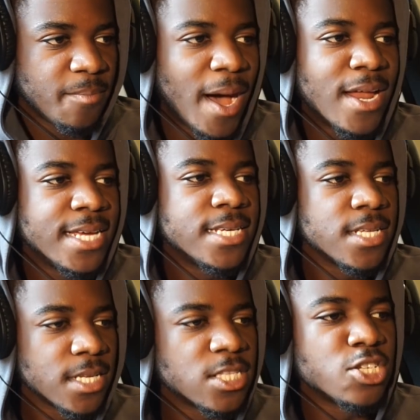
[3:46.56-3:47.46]
But
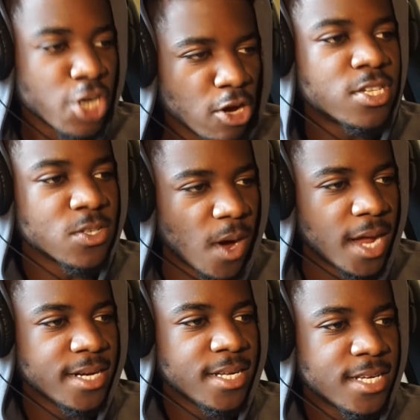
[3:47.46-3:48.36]
the chosen
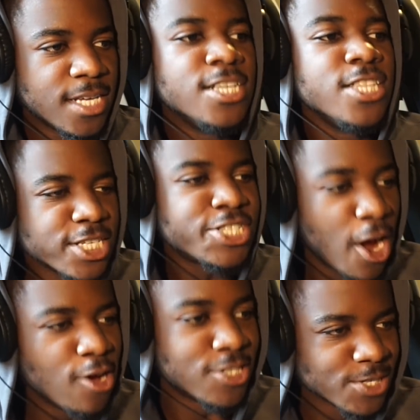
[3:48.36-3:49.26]
one. The
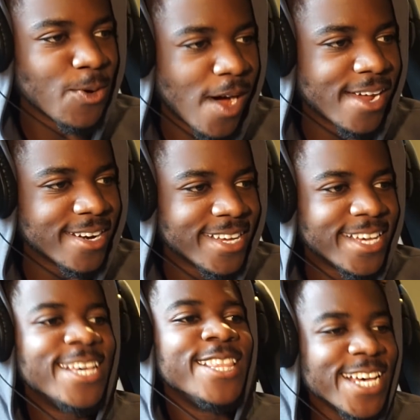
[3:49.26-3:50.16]
chosen one.
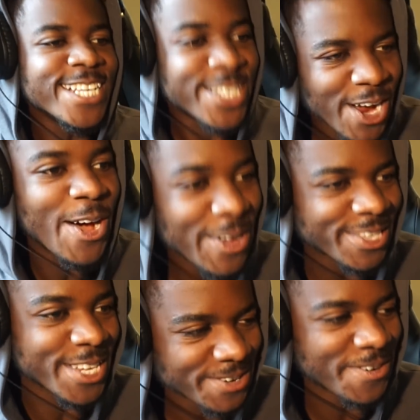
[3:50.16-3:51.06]
The
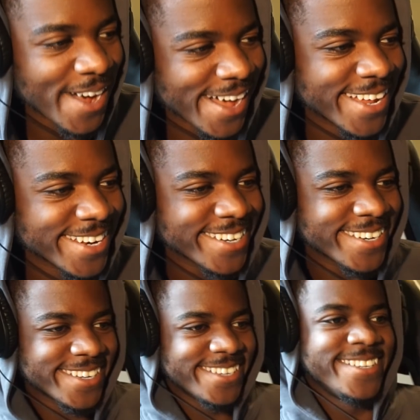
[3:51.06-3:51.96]
chosen one.
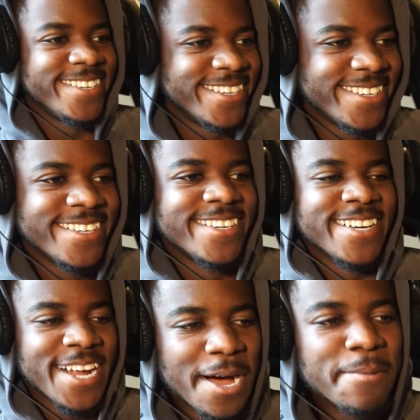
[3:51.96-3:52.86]

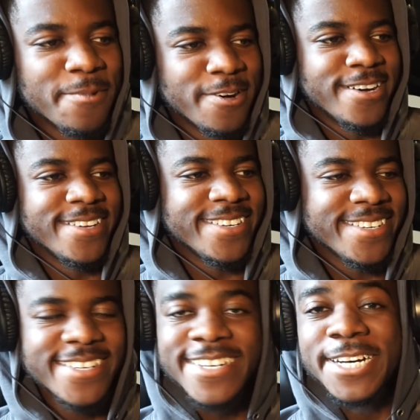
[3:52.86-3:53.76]
Come on.
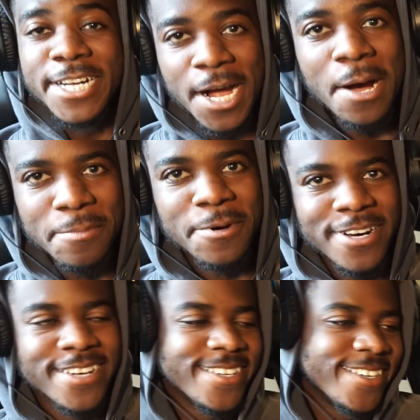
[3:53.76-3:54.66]
Come
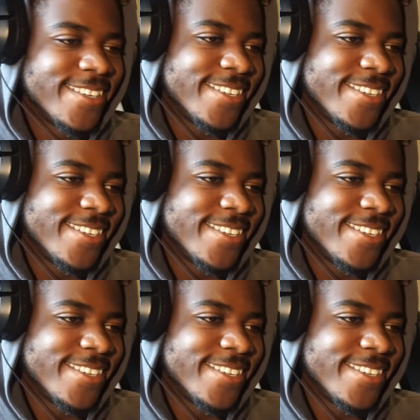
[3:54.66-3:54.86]
on.